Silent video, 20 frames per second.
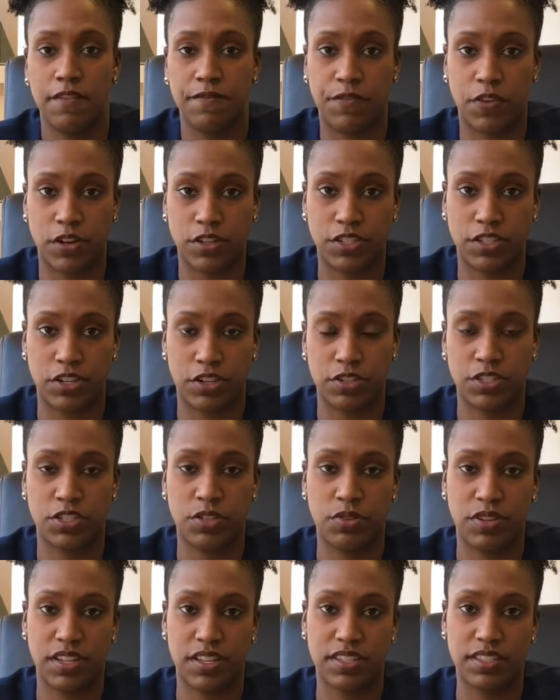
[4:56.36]
first-year
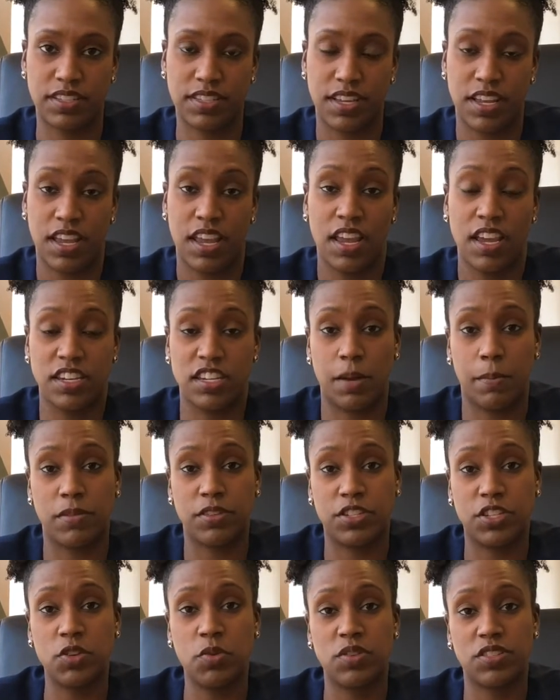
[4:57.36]
students. Number
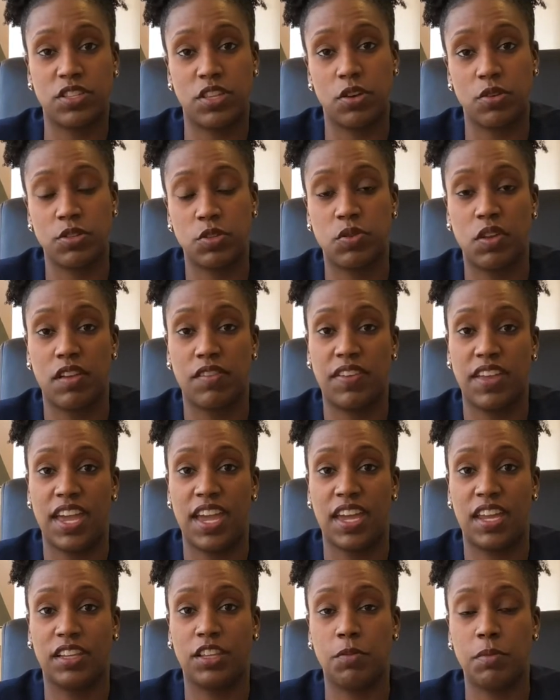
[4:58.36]
two is those who have
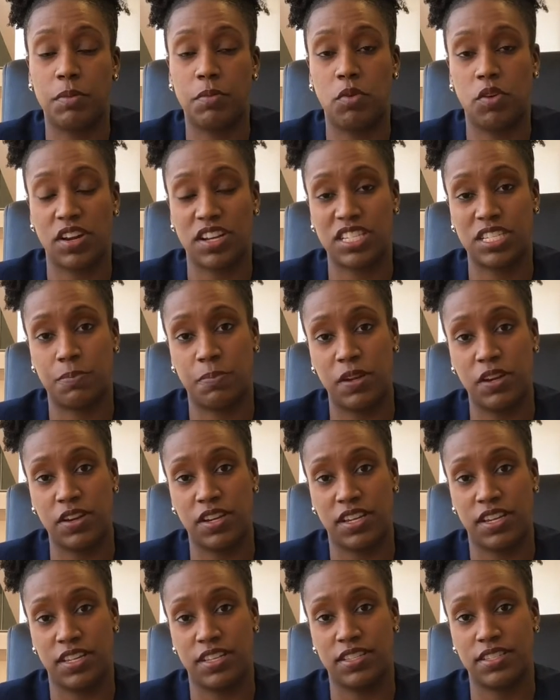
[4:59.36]
had a little bit more
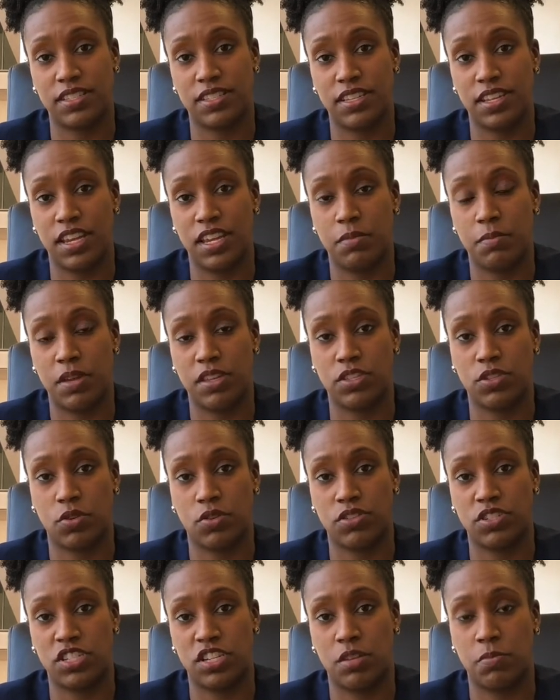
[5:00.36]
experience in
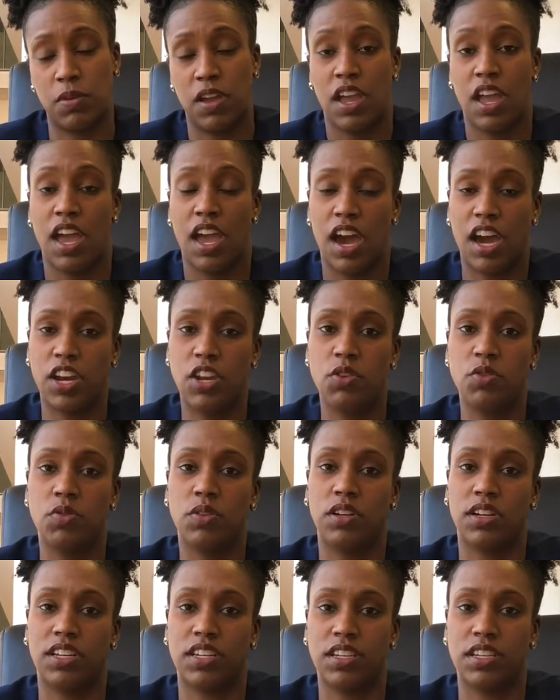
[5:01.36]
mentorship. How do
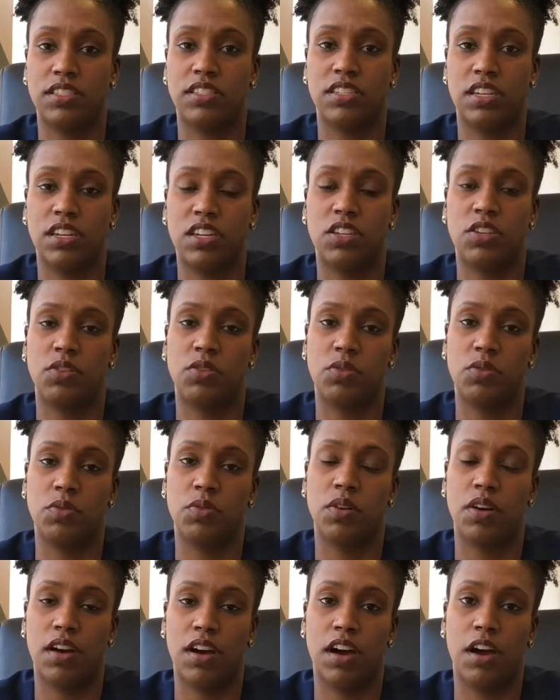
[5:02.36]
you
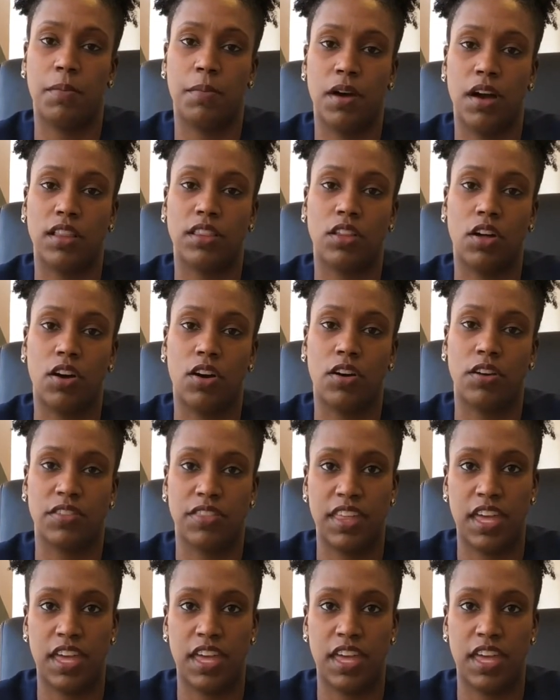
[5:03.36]
continue along